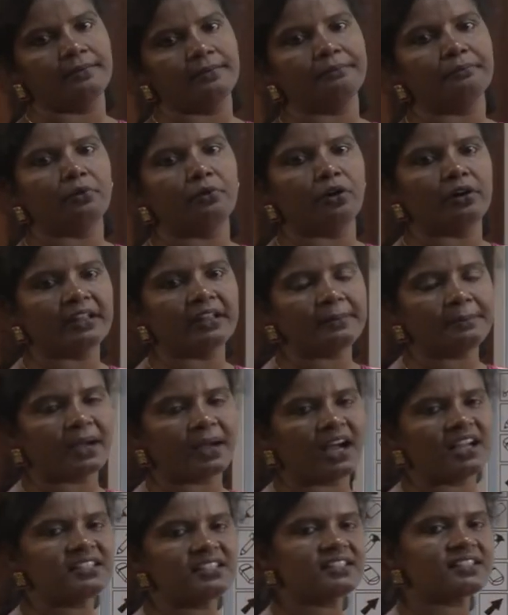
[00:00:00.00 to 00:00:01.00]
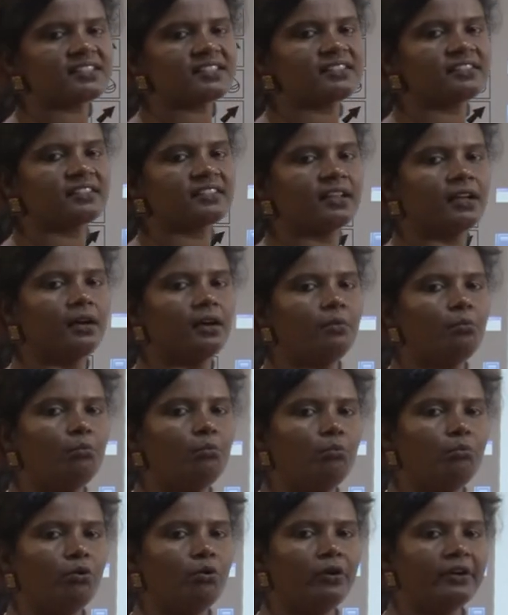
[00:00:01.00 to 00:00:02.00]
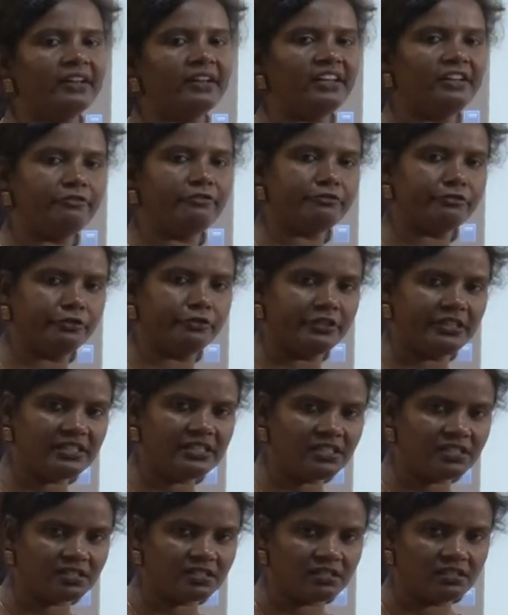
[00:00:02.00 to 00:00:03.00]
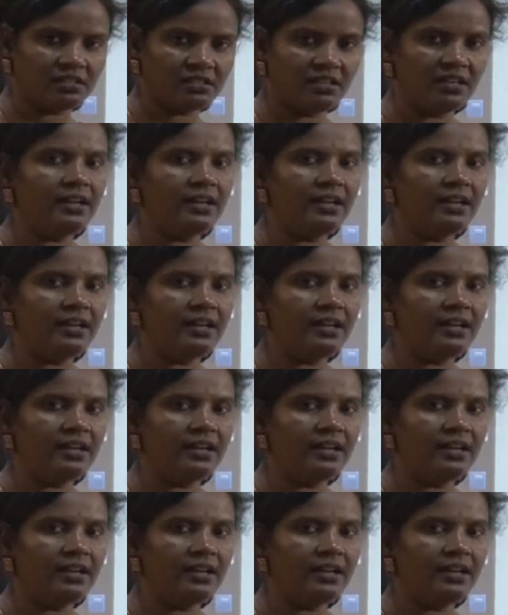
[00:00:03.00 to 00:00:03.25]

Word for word: body parts, bodily fluids,